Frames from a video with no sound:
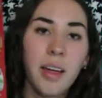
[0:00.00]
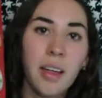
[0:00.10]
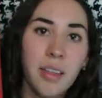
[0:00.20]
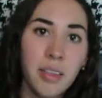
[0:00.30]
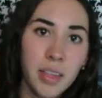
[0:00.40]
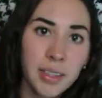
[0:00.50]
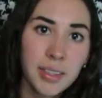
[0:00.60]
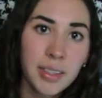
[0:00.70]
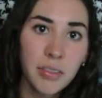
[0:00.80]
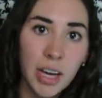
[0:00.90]
This
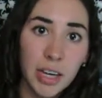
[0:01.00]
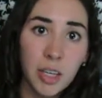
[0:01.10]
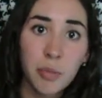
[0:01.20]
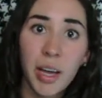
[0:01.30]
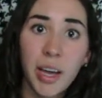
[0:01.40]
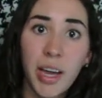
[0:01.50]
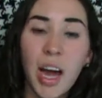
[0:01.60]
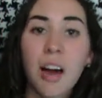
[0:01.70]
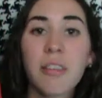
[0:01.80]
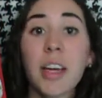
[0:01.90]
is the vacuum that I
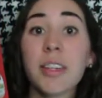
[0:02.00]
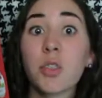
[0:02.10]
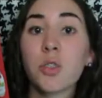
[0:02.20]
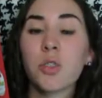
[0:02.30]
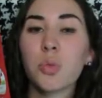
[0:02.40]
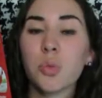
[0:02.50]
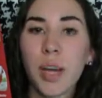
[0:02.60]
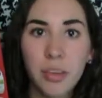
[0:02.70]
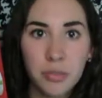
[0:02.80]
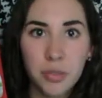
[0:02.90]
have. It's
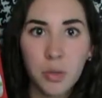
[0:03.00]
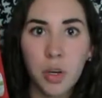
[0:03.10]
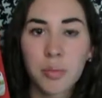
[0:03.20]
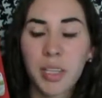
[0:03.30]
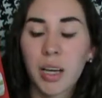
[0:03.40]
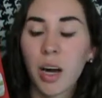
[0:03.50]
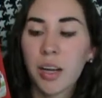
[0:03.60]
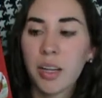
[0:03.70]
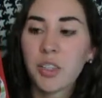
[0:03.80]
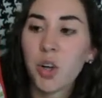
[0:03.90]
great for dorms. I
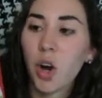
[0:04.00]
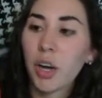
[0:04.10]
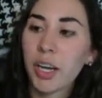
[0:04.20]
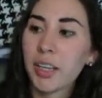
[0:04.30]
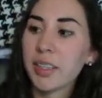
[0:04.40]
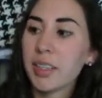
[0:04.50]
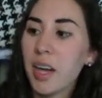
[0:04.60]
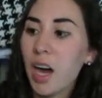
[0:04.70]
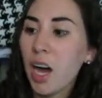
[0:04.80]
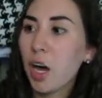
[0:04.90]
got it at Target.
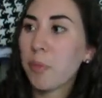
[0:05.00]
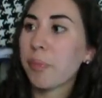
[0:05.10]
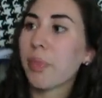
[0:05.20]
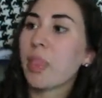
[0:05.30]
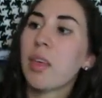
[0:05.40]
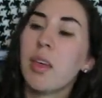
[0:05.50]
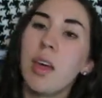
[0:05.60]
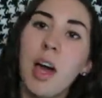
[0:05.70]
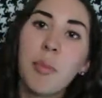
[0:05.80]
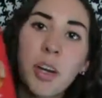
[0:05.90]
I'm
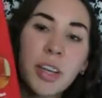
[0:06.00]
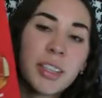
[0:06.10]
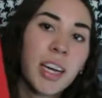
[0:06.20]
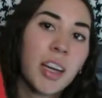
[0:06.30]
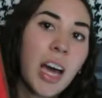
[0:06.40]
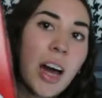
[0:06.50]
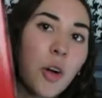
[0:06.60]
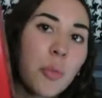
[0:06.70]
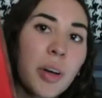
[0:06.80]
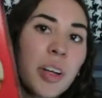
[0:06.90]
not going to take it
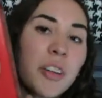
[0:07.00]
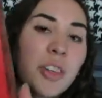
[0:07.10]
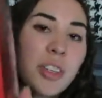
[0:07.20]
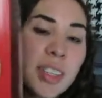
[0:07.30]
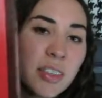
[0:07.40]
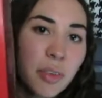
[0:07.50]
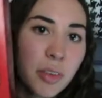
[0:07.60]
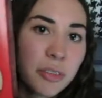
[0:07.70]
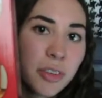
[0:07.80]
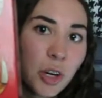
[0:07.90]
out, but if you can see from
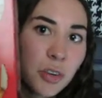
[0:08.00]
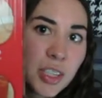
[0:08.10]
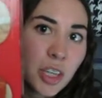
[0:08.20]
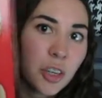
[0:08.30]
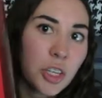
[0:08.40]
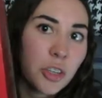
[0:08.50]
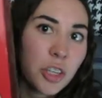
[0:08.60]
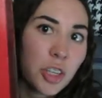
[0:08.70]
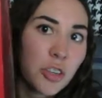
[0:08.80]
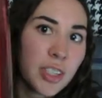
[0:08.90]
the photos here, you
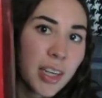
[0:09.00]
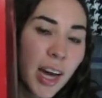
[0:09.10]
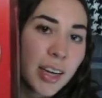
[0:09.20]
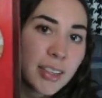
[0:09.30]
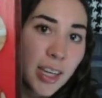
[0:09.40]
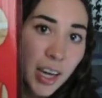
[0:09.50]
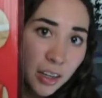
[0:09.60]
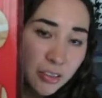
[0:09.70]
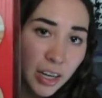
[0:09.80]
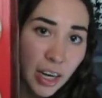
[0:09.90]
can use it as a
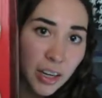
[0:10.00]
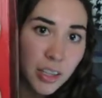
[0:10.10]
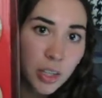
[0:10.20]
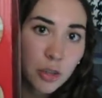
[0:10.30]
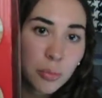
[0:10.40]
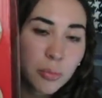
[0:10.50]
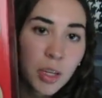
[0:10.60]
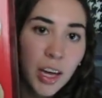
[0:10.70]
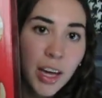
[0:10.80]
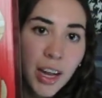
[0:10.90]
hand vacuum.
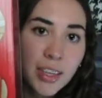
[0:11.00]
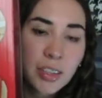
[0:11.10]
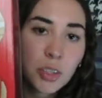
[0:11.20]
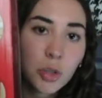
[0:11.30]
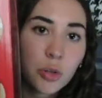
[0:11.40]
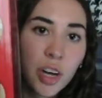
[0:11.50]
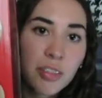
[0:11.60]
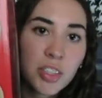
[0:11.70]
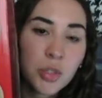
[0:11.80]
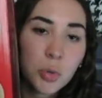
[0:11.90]
It has a little
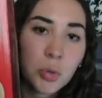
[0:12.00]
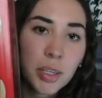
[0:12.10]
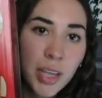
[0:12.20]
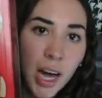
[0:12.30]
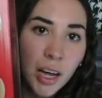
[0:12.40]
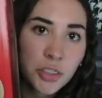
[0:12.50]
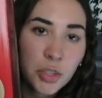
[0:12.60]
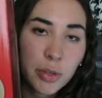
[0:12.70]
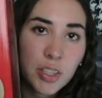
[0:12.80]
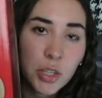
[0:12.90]
crevice tool attached
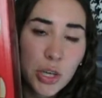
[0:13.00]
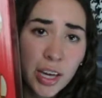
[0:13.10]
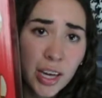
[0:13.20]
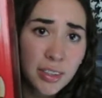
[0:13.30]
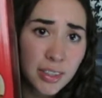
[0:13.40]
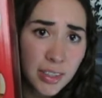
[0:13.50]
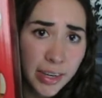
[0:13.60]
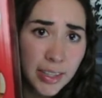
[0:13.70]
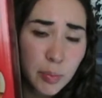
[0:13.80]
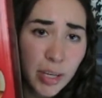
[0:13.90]
to it so you can get into
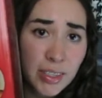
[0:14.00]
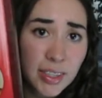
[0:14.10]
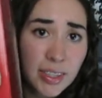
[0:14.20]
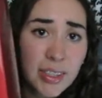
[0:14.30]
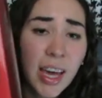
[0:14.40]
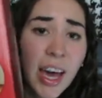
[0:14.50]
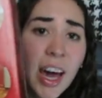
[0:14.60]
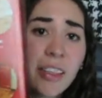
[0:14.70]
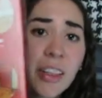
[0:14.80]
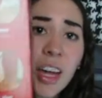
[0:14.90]
tight spaces.
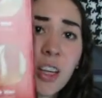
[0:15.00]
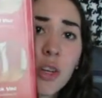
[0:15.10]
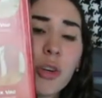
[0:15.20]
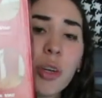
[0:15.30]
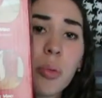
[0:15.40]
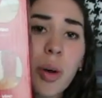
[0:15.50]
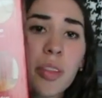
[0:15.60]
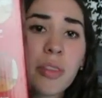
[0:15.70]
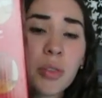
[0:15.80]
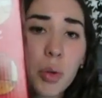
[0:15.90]
And then you can
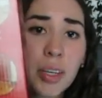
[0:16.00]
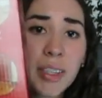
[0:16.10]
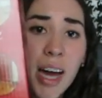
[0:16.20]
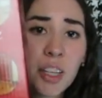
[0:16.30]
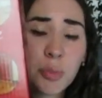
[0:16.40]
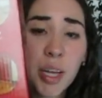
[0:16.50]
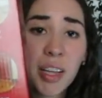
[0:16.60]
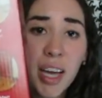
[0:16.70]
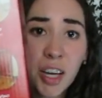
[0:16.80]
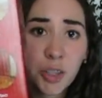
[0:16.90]
put the floor attachment and
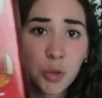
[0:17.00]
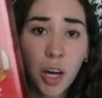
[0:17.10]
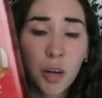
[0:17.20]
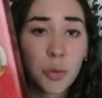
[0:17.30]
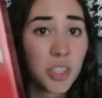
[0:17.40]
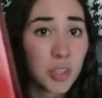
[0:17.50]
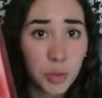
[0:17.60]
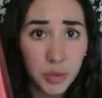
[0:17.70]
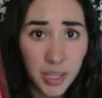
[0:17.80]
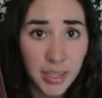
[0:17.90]
the handle on, which is
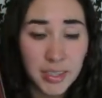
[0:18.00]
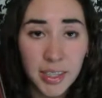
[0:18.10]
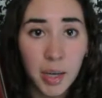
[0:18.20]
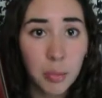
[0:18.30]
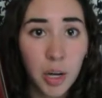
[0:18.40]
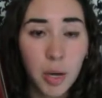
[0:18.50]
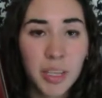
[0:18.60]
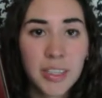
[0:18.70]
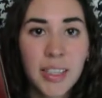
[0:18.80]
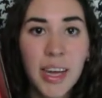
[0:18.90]
really easy, I
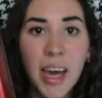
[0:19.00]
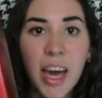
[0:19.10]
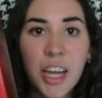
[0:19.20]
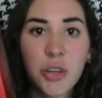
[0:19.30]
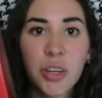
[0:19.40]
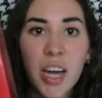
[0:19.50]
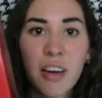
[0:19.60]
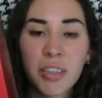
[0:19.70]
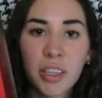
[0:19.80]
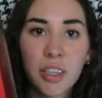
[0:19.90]
promise. And you can
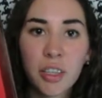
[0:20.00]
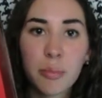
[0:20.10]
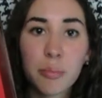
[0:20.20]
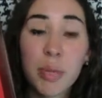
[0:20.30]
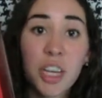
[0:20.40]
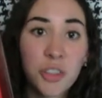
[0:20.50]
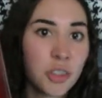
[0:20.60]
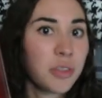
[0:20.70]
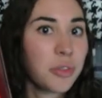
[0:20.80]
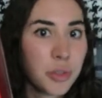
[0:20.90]
have like a
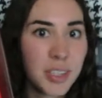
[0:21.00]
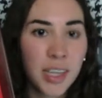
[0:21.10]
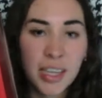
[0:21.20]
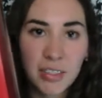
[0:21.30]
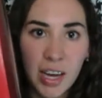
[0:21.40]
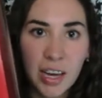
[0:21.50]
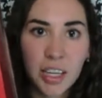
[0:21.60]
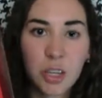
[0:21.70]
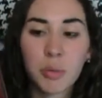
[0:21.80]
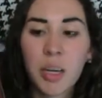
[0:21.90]
miniature full-size
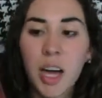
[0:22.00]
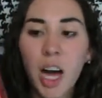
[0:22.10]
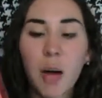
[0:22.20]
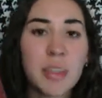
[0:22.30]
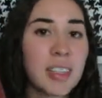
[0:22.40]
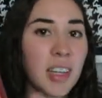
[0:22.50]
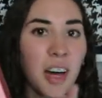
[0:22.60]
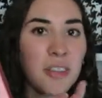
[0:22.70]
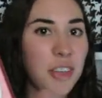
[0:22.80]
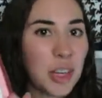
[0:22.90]
vacuum. It's
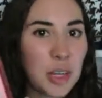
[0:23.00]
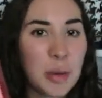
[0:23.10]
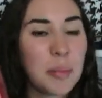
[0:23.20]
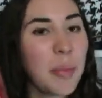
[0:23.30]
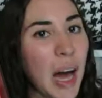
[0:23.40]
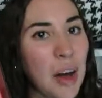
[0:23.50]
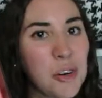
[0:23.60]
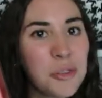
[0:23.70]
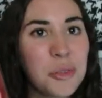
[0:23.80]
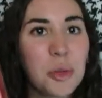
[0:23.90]
not very
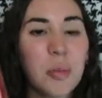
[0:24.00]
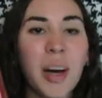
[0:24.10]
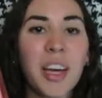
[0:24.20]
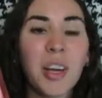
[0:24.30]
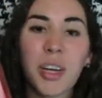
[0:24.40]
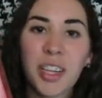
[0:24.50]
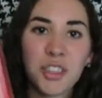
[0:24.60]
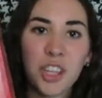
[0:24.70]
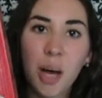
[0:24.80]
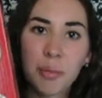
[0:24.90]
powerful, but it'll get the
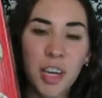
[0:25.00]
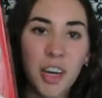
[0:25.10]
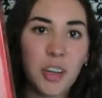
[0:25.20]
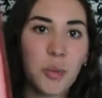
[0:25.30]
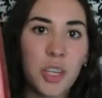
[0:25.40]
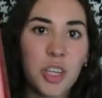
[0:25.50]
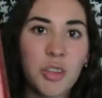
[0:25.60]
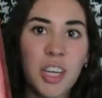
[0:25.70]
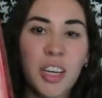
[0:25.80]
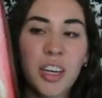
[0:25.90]
job done when you
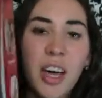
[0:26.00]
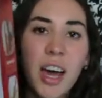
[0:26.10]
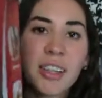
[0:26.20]
need it.